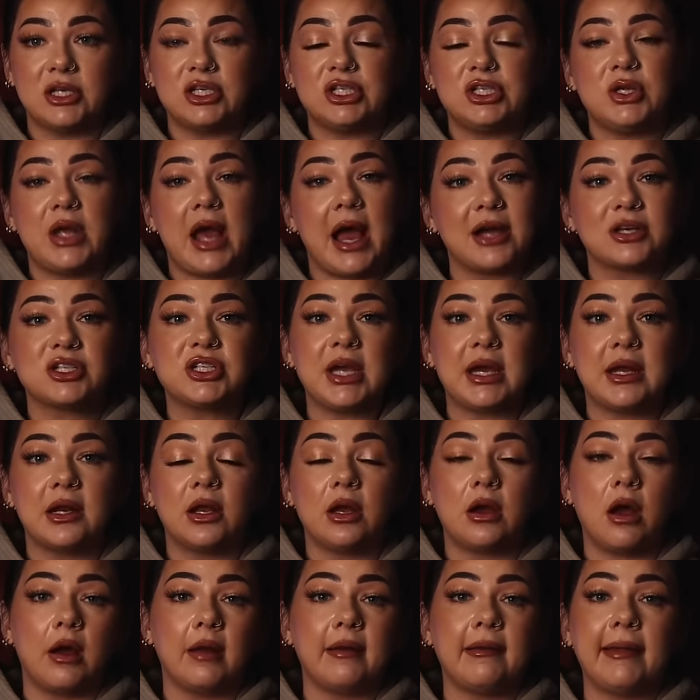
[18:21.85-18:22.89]
And she actually
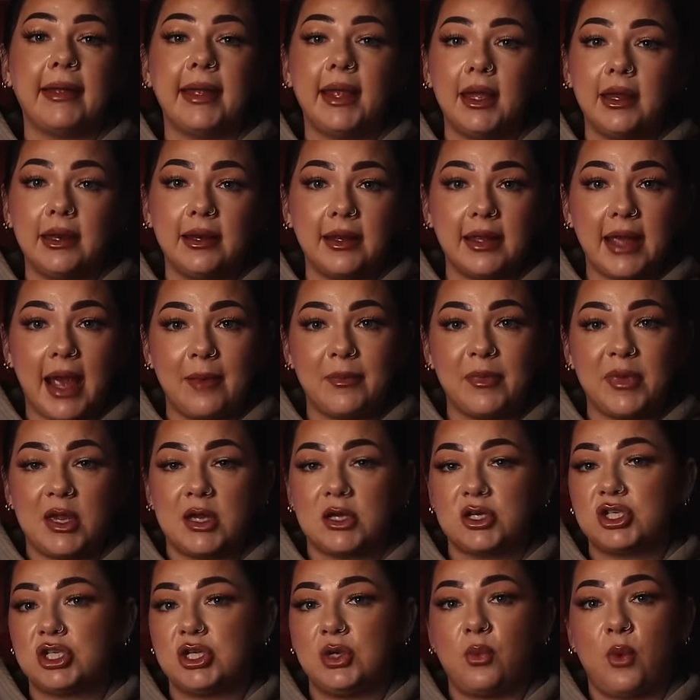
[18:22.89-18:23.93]
hadn't gone in yet
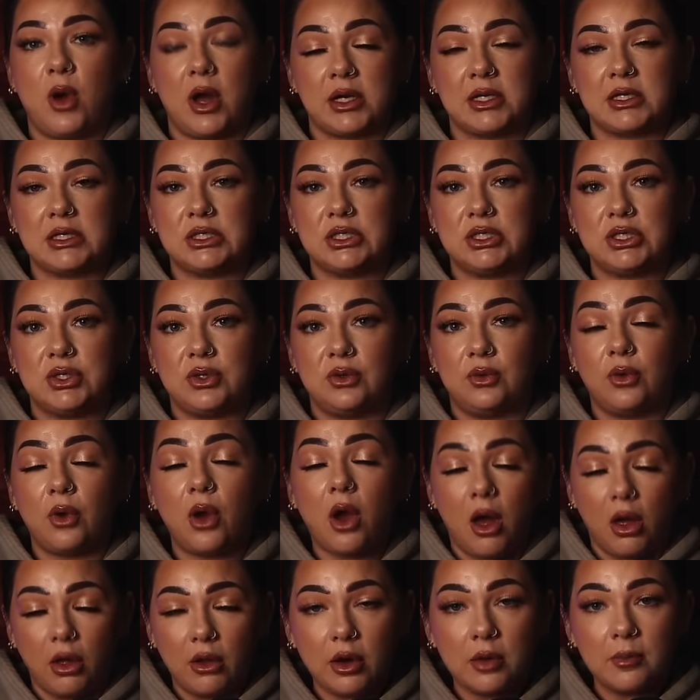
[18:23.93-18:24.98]
because she wanted to
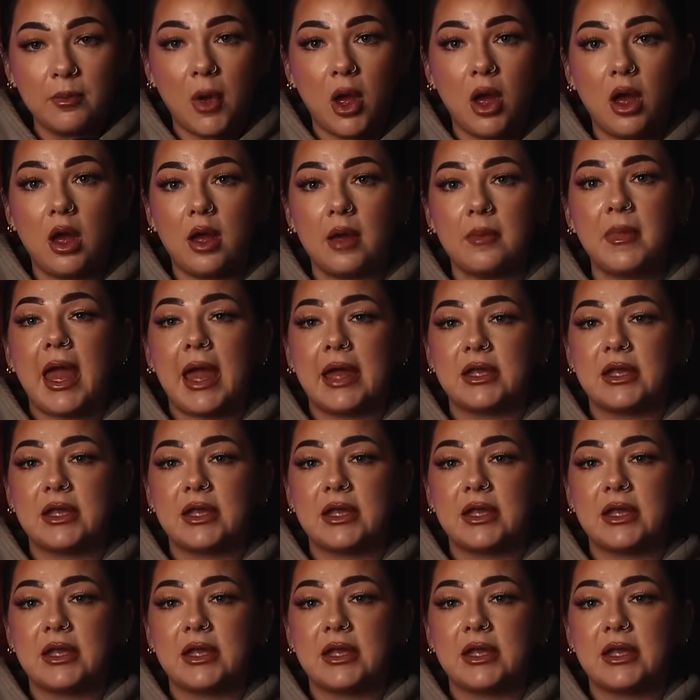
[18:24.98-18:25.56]
call her mom